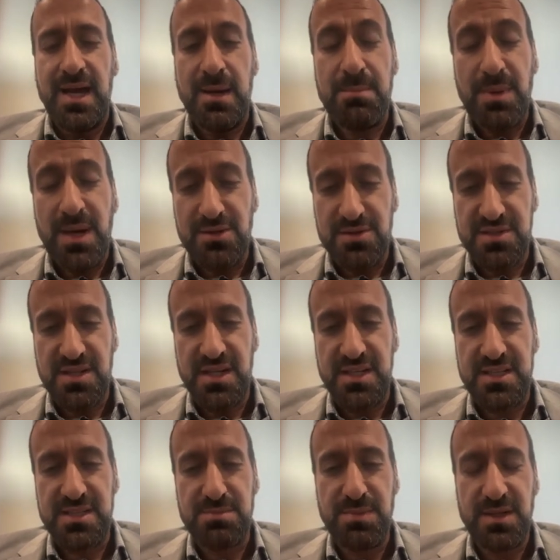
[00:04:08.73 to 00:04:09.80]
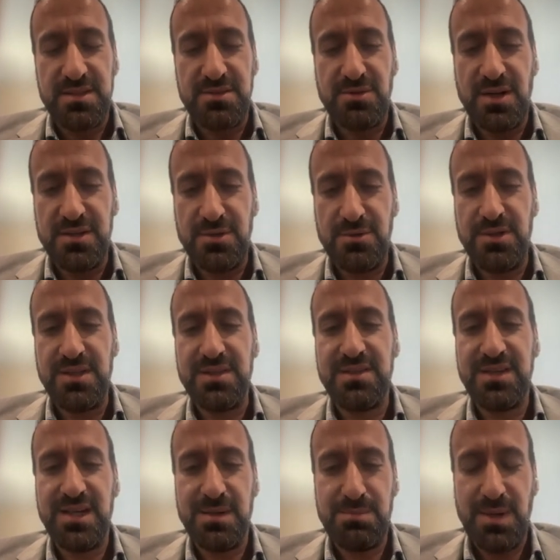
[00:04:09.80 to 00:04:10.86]
hepatocytes, but rather in
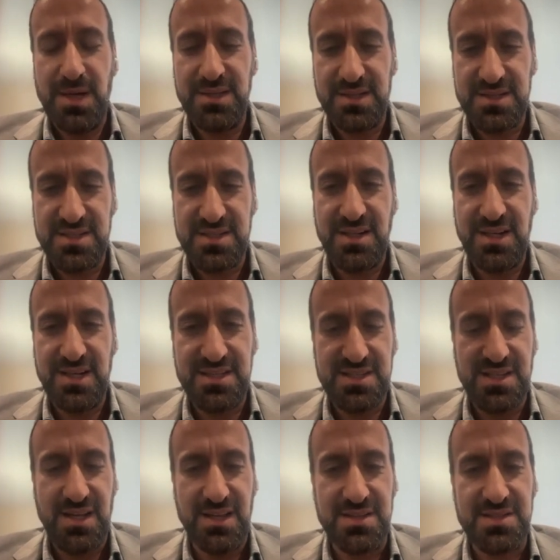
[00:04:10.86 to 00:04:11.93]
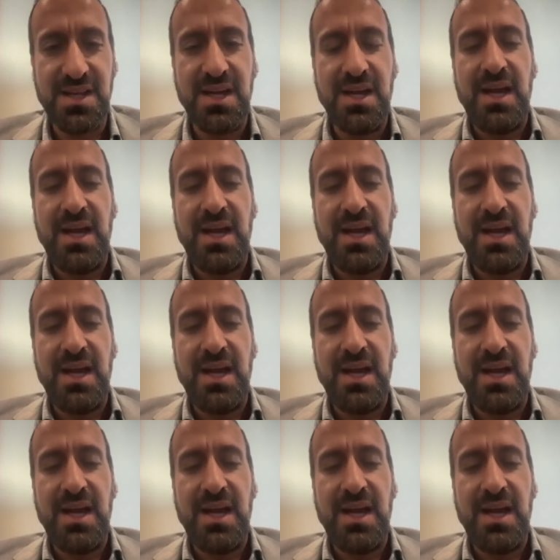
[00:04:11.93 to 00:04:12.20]
the hepatic stellate cells.